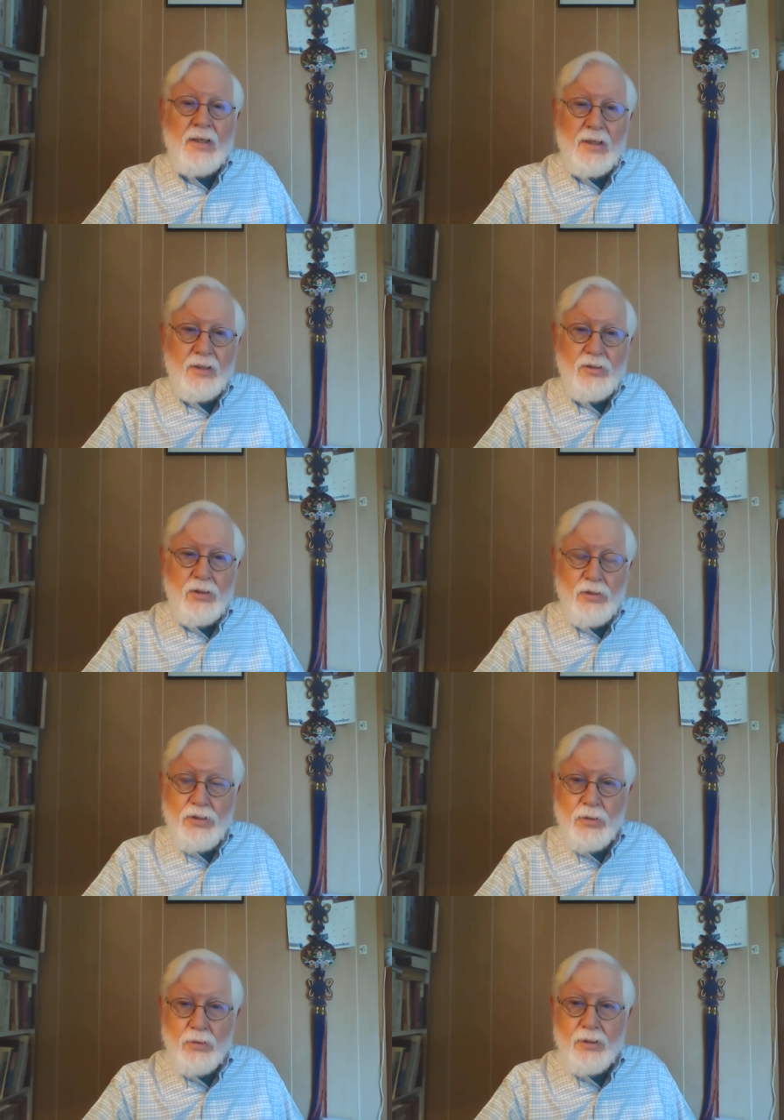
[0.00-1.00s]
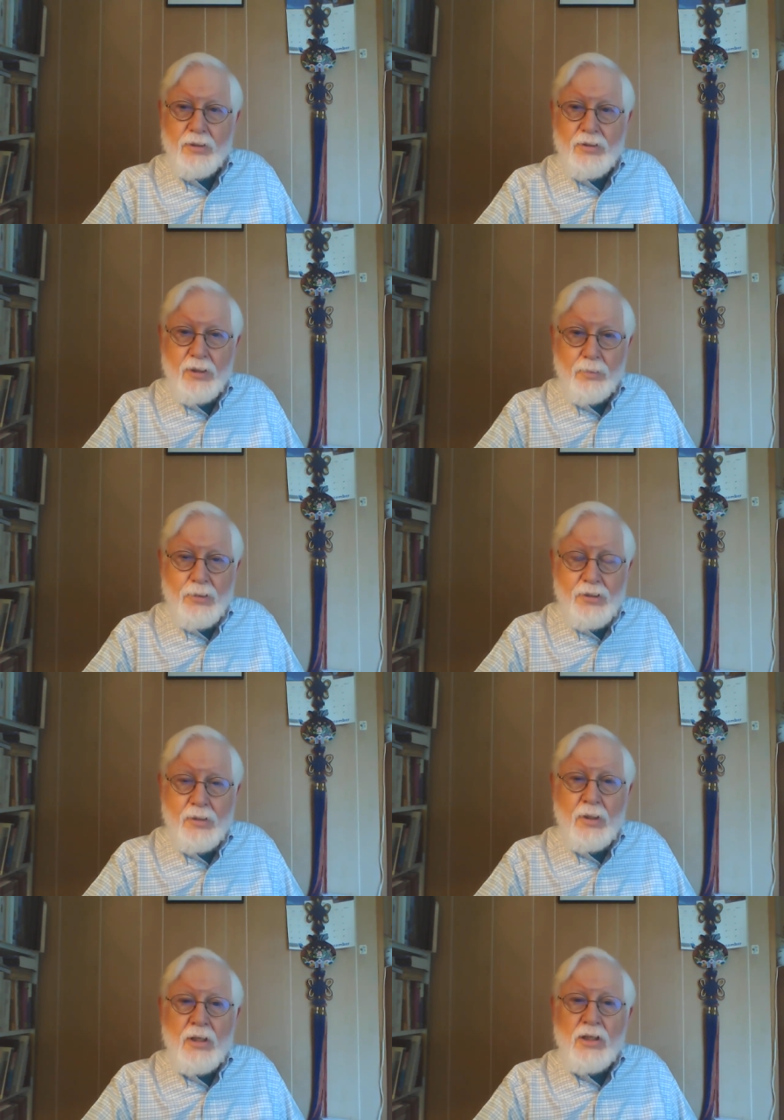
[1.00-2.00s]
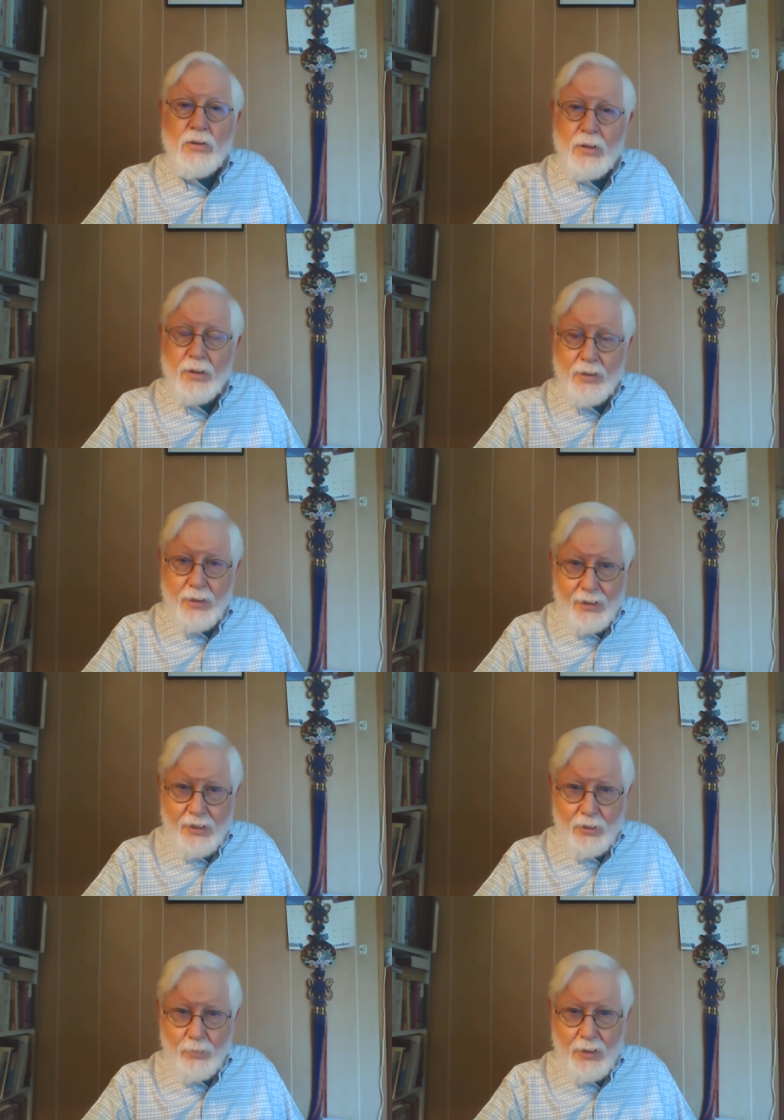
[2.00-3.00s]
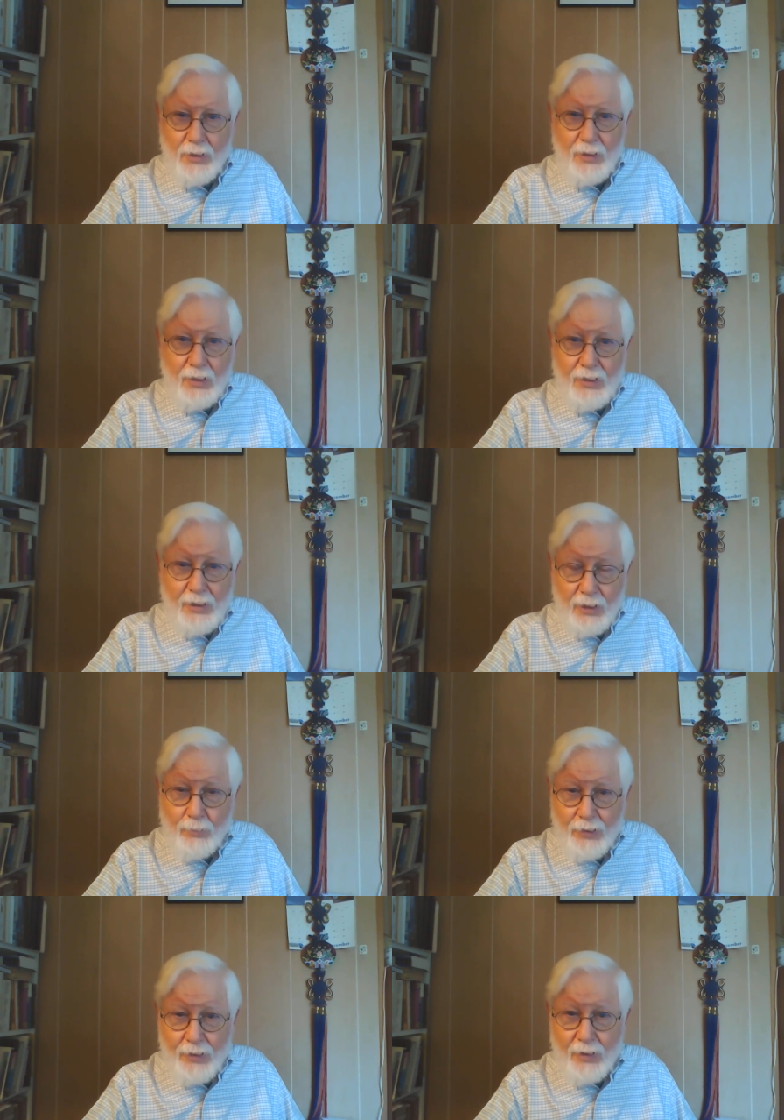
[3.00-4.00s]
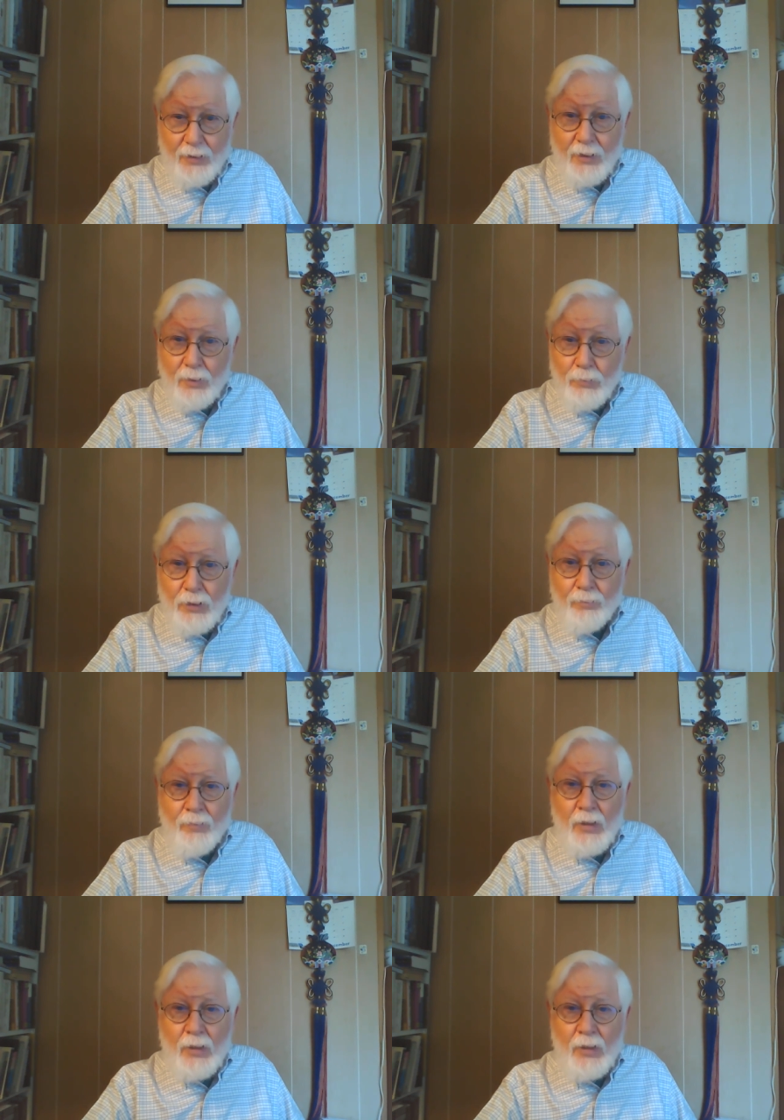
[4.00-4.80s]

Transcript: it's also in the syllabus. You can text me anytime at that number.